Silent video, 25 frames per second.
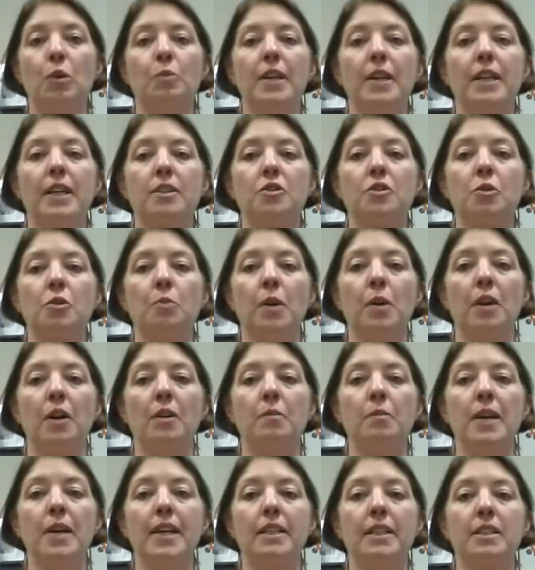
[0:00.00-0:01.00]
being
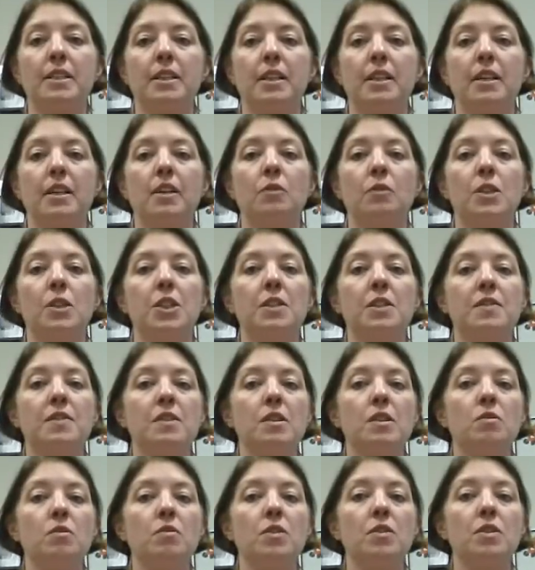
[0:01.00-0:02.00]
topiramate, which is
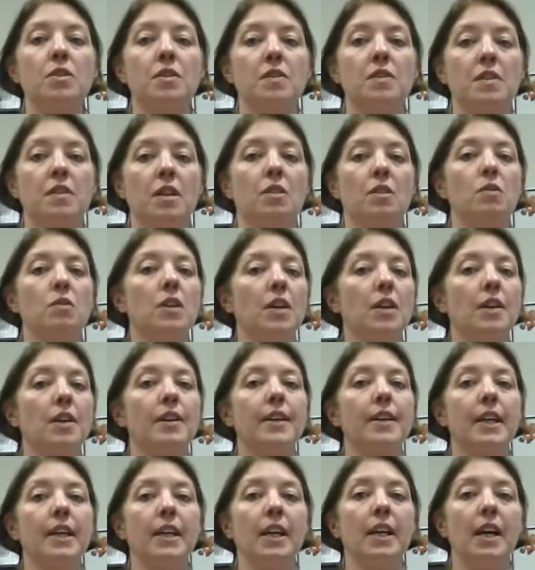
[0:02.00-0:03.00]
known to slow
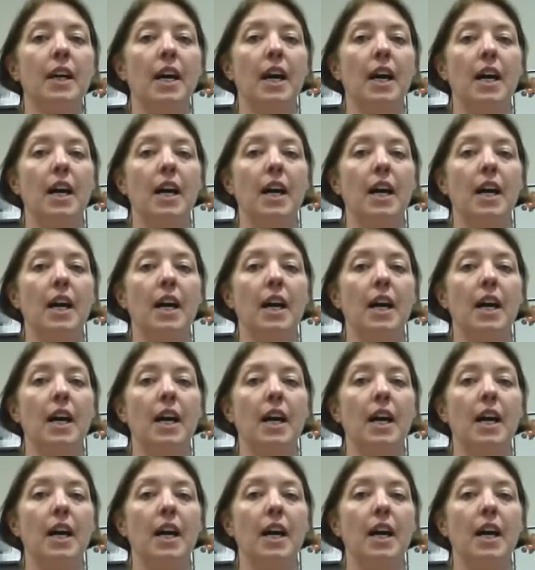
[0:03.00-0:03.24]
learning